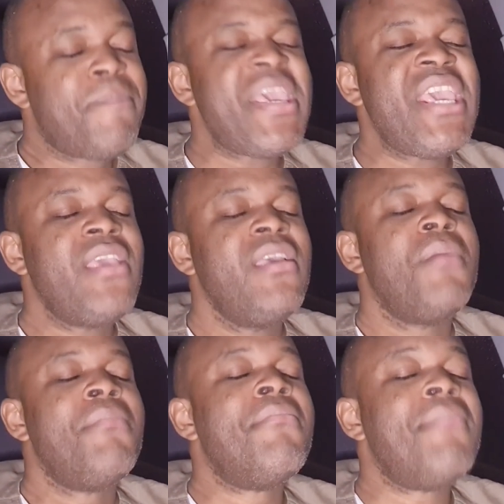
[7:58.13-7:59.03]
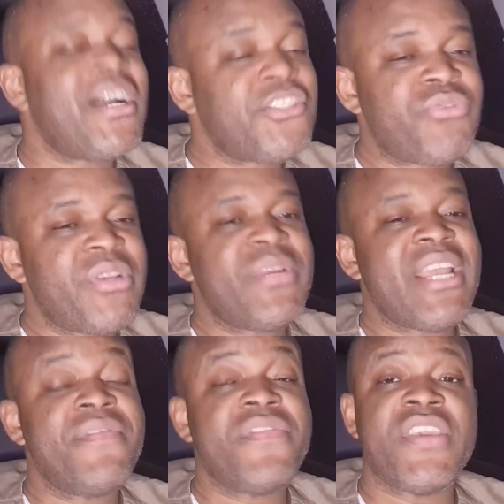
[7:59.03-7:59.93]
Be moderate with
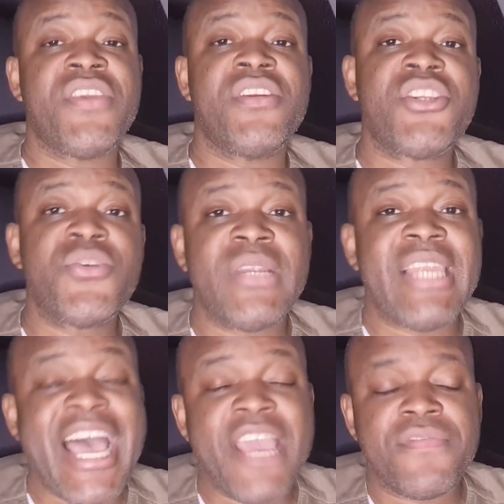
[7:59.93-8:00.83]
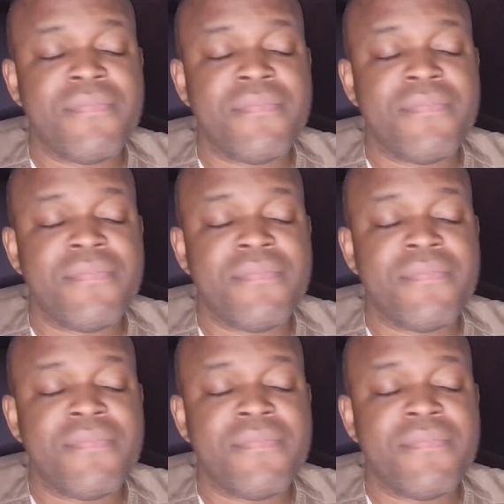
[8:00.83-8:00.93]
everything you do in life.